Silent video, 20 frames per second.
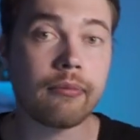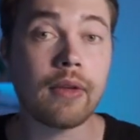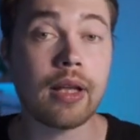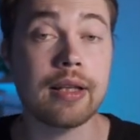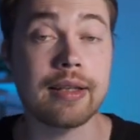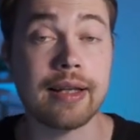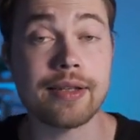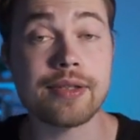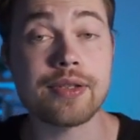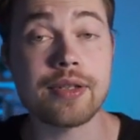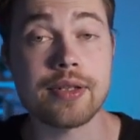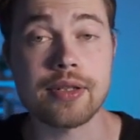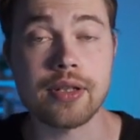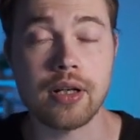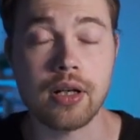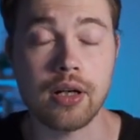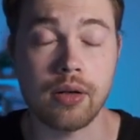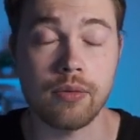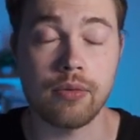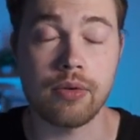The answer is
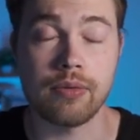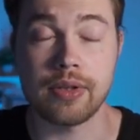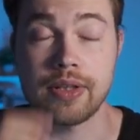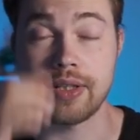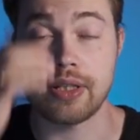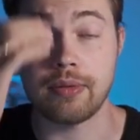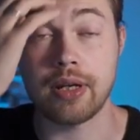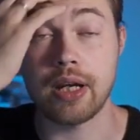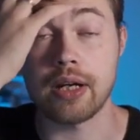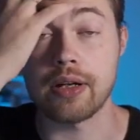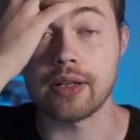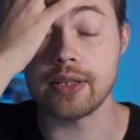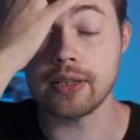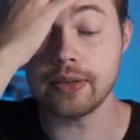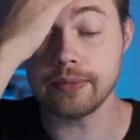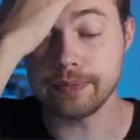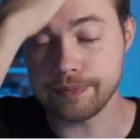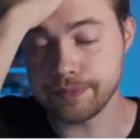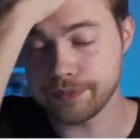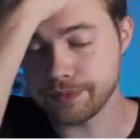with the same
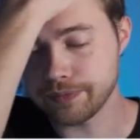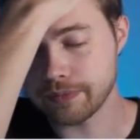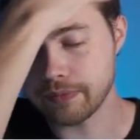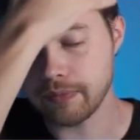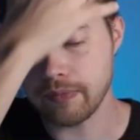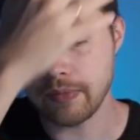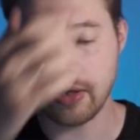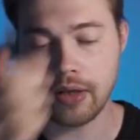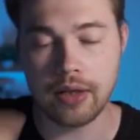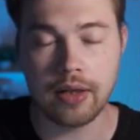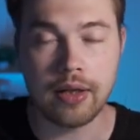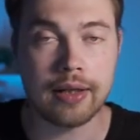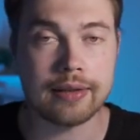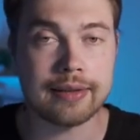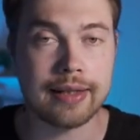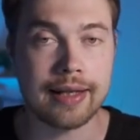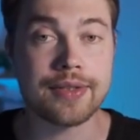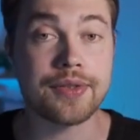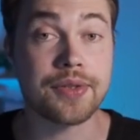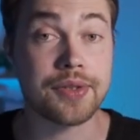character.
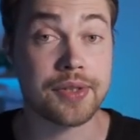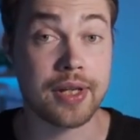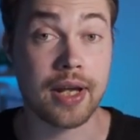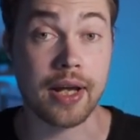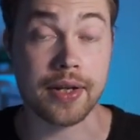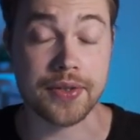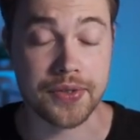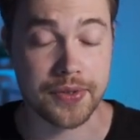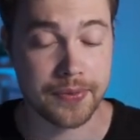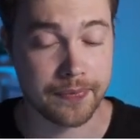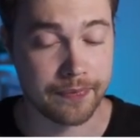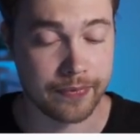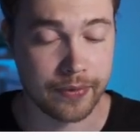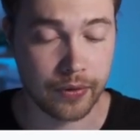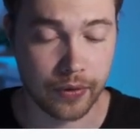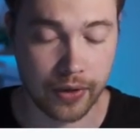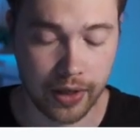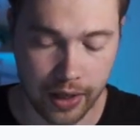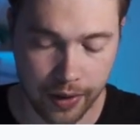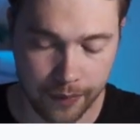The answer is yes.
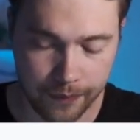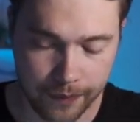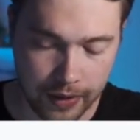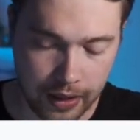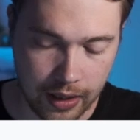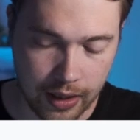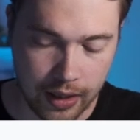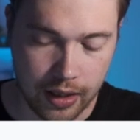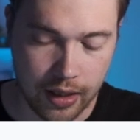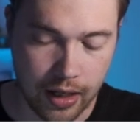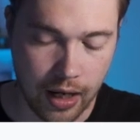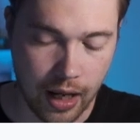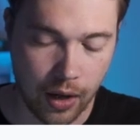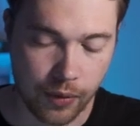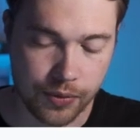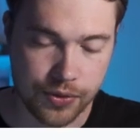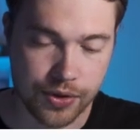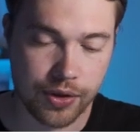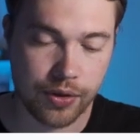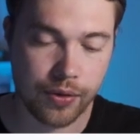Okay.
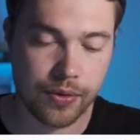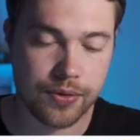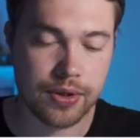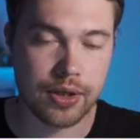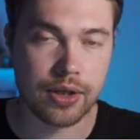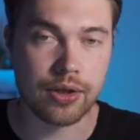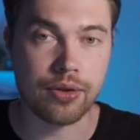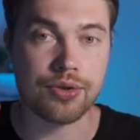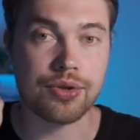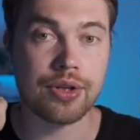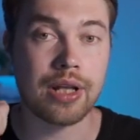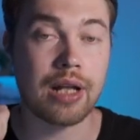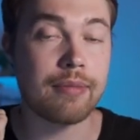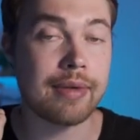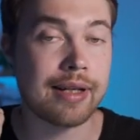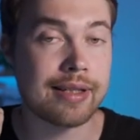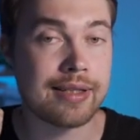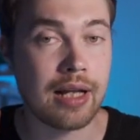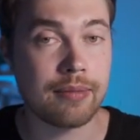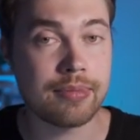Now 0, 0, should that be
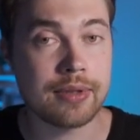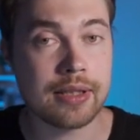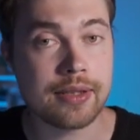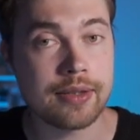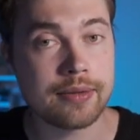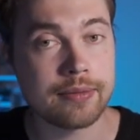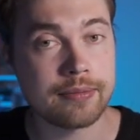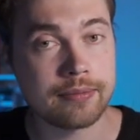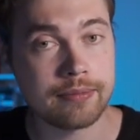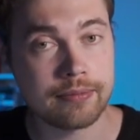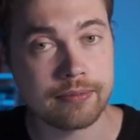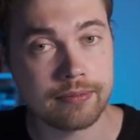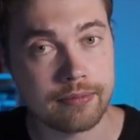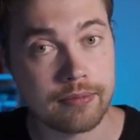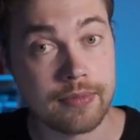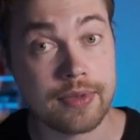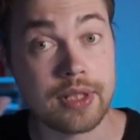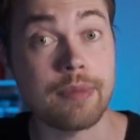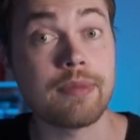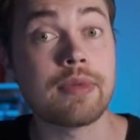accepted?
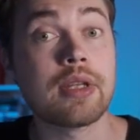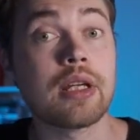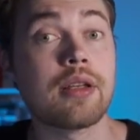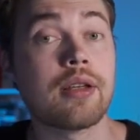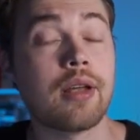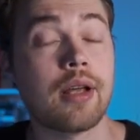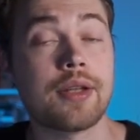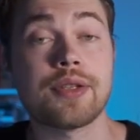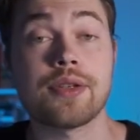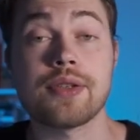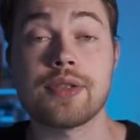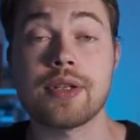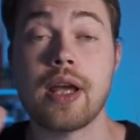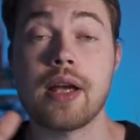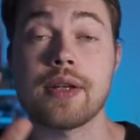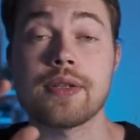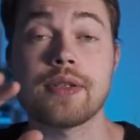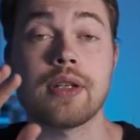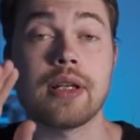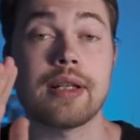Same thing. The answer is yes.